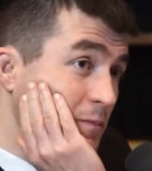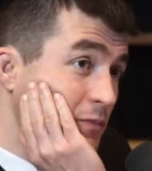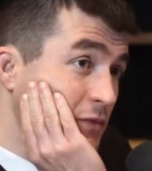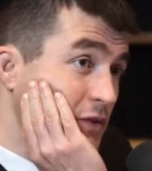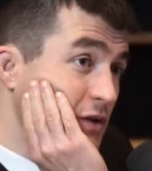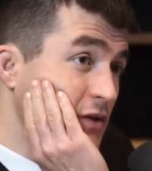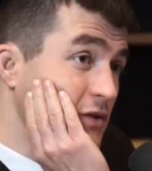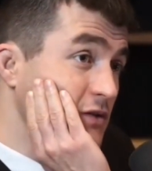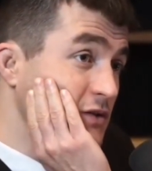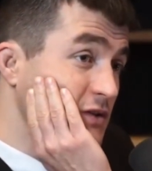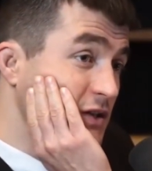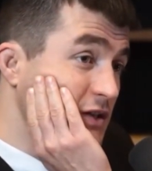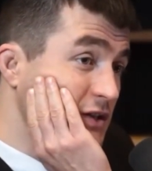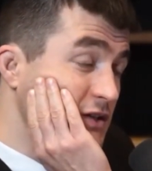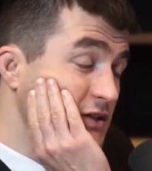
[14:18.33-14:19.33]
that are
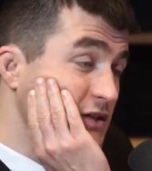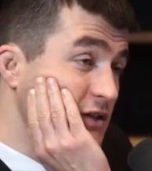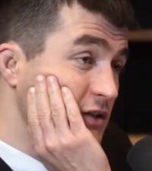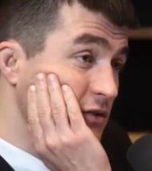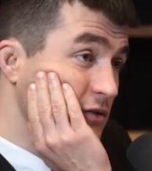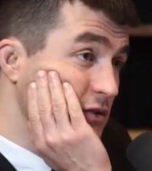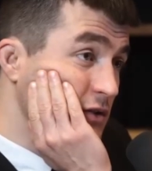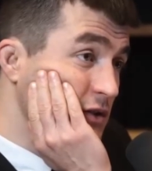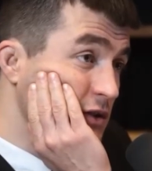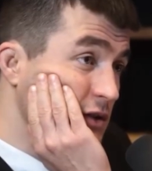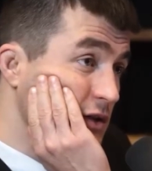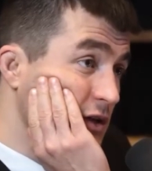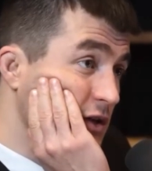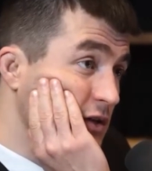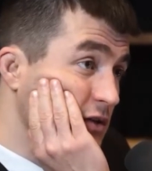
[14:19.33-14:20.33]
sitting secretly
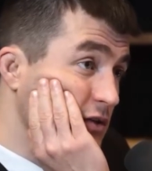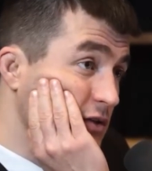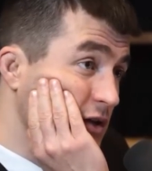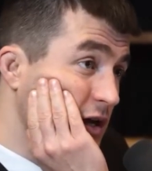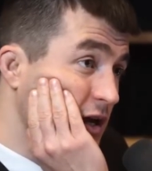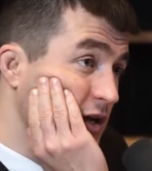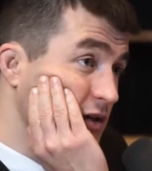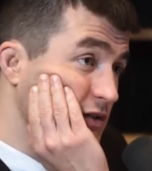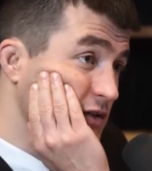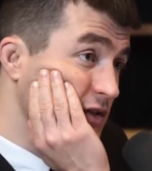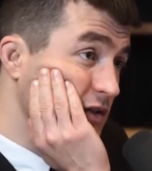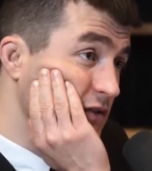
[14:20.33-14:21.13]
on hacks like